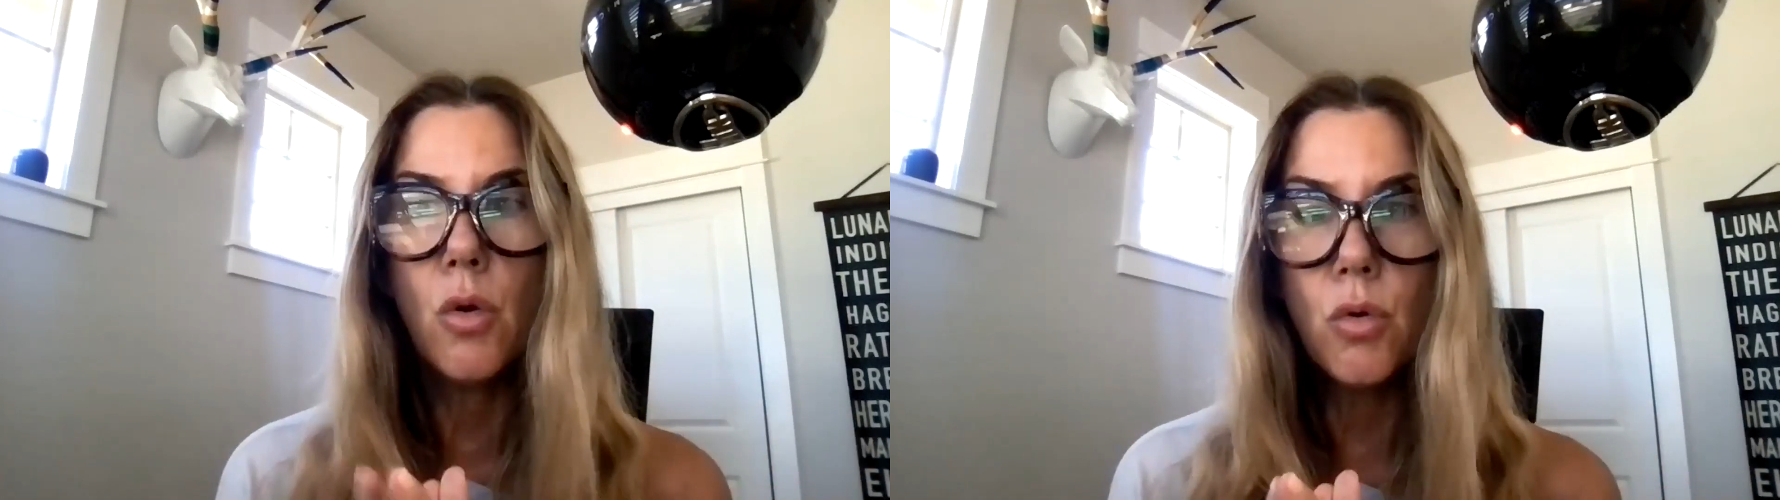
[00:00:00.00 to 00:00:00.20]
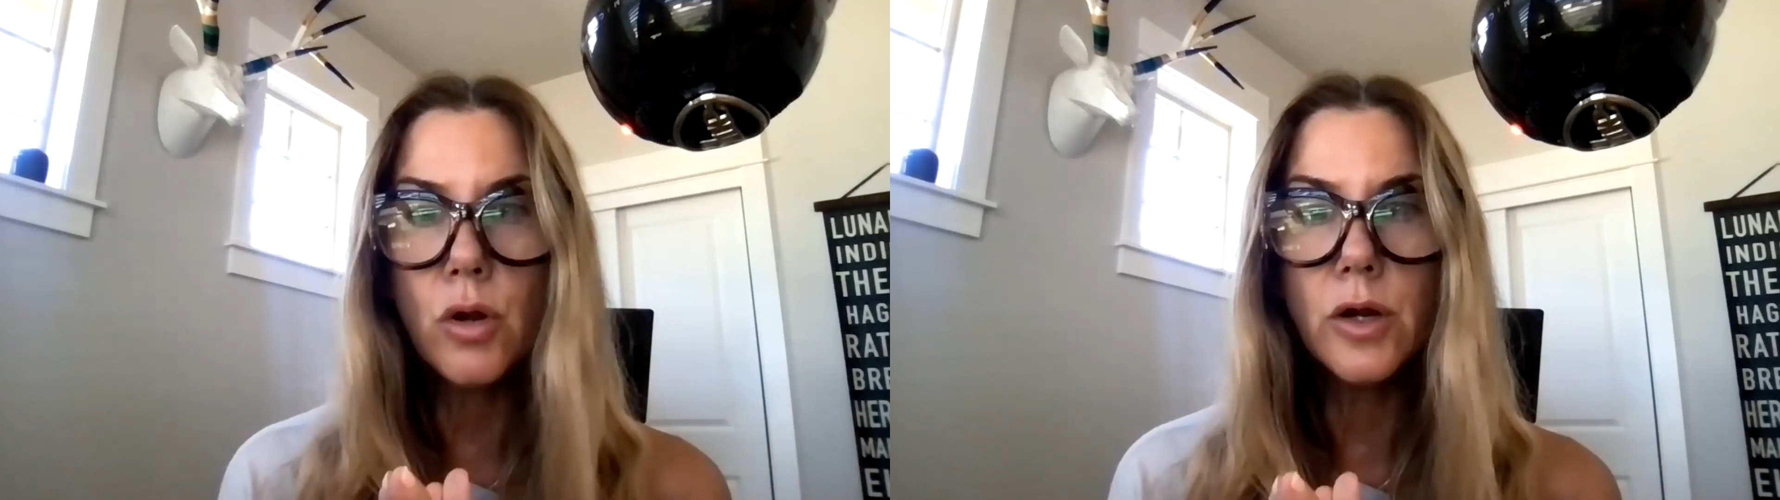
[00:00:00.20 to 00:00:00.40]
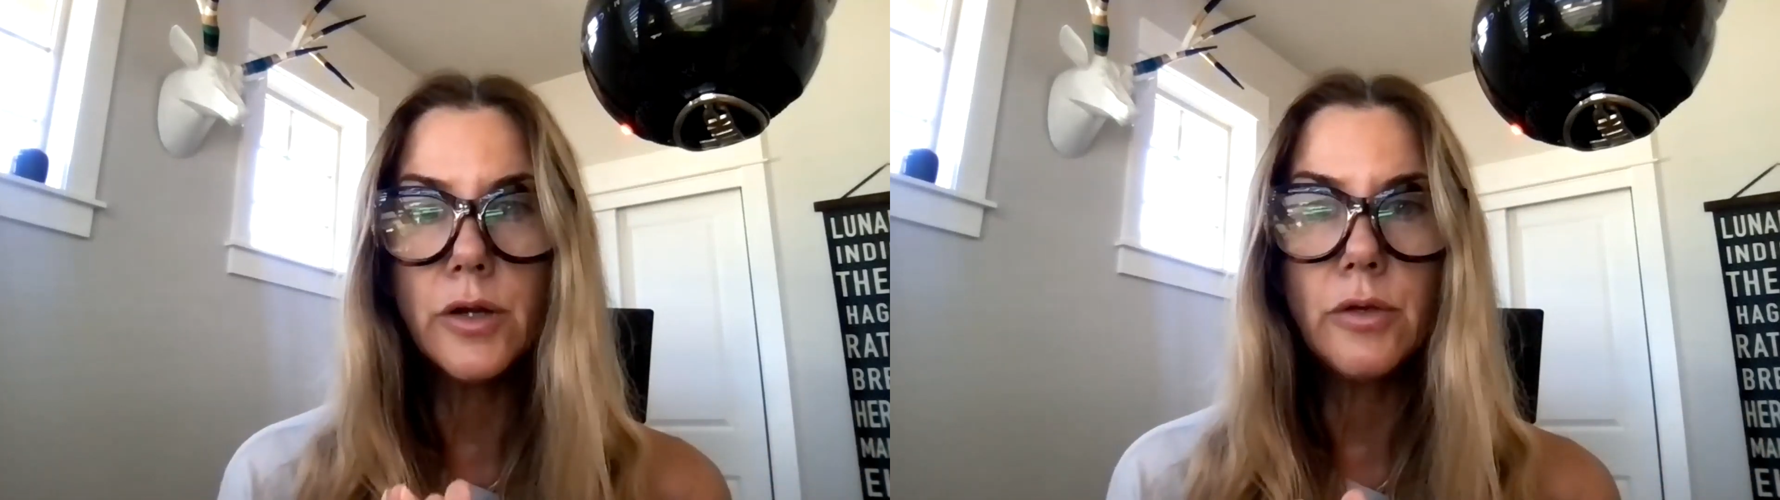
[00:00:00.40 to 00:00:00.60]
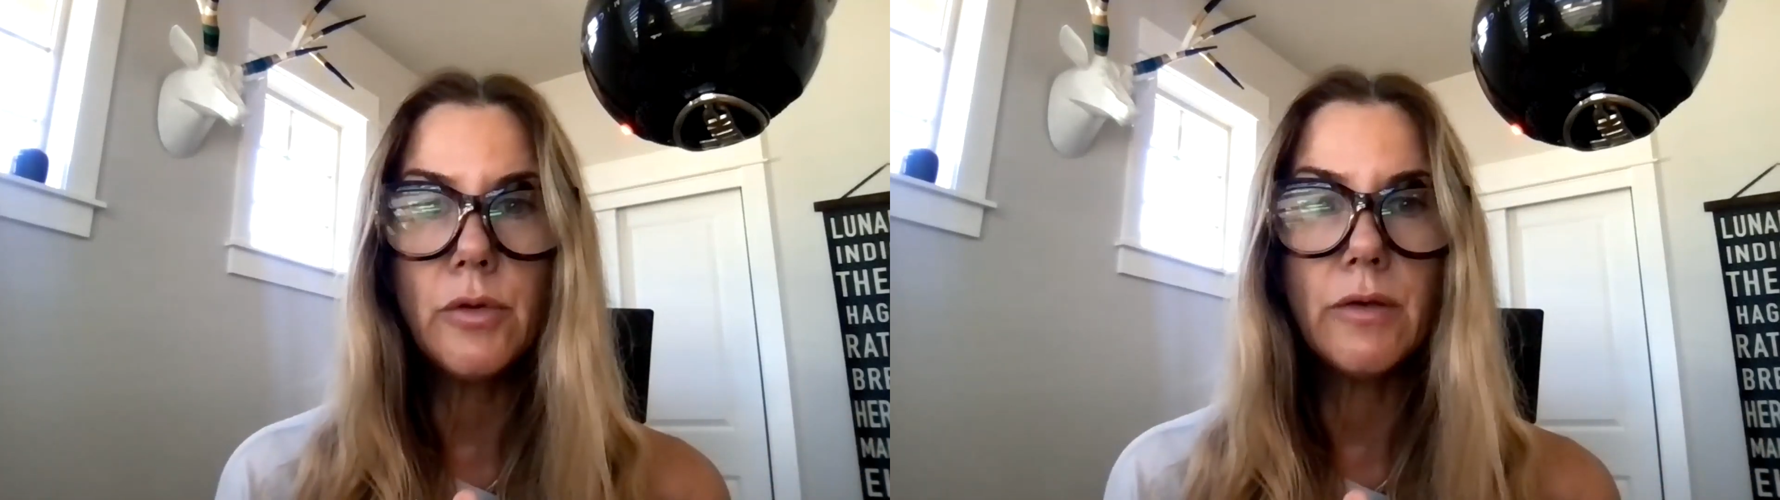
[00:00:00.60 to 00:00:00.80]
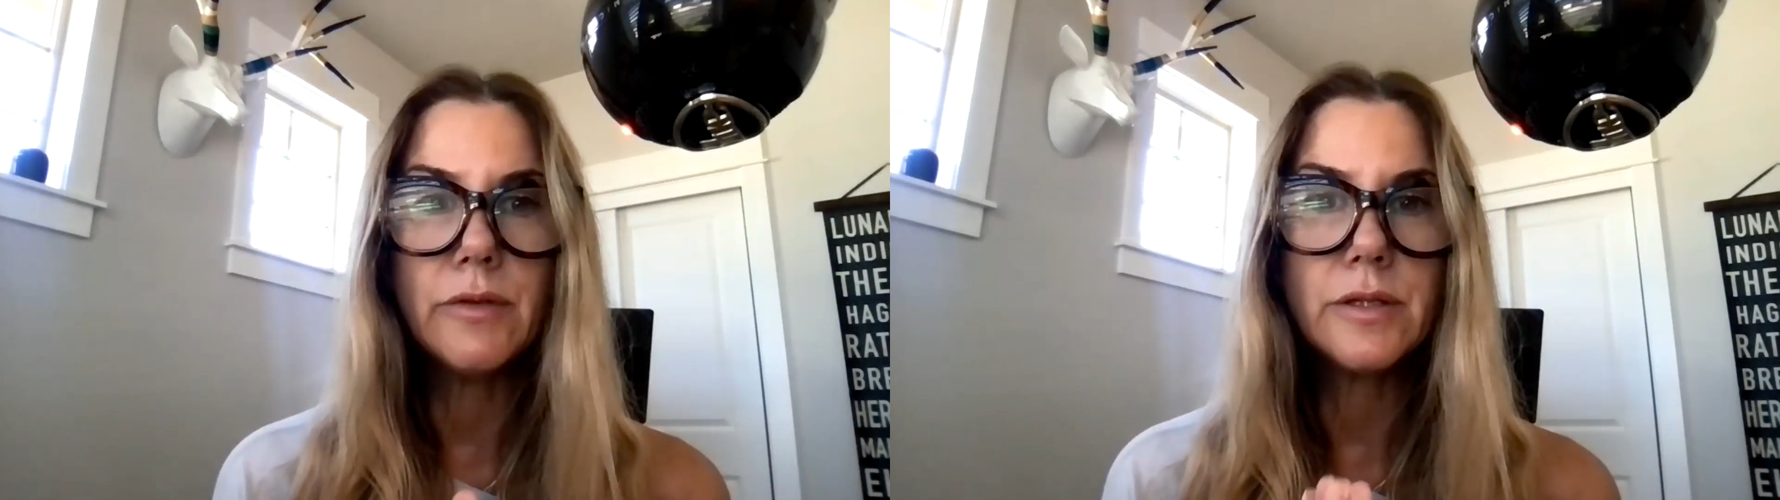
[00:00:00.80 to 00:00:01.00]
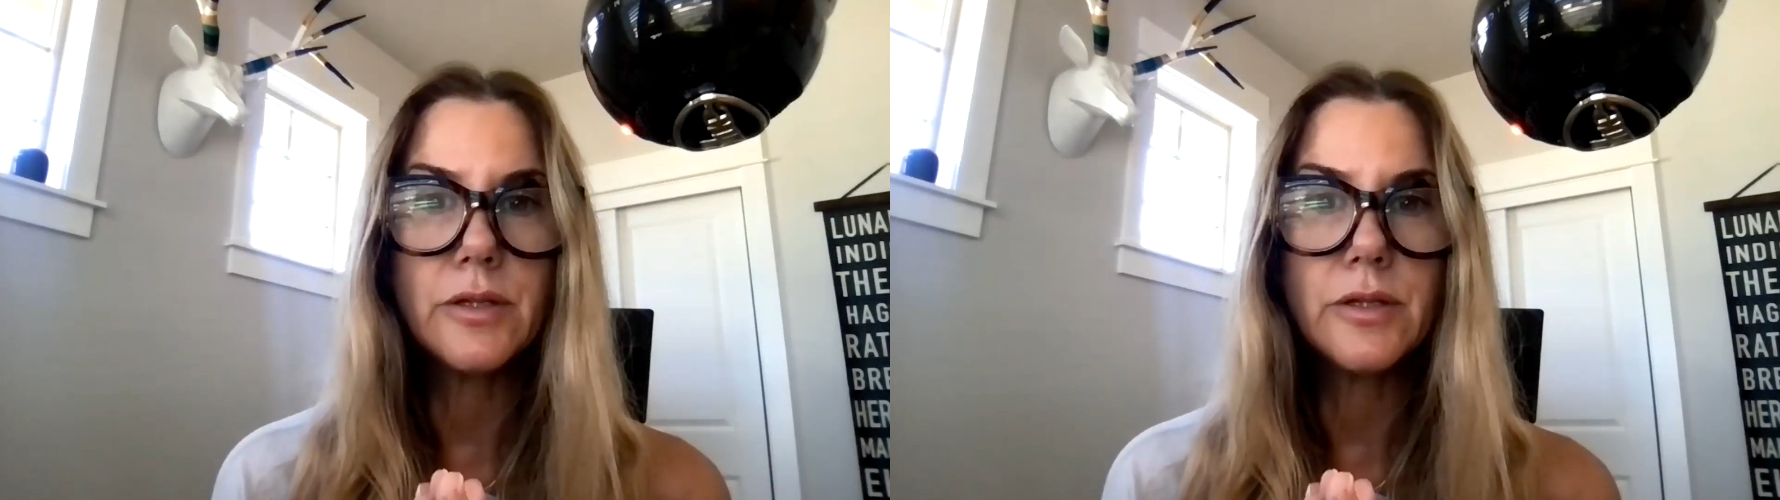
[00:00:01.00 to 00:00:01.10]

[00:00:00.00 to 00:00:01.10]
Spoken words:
or you have a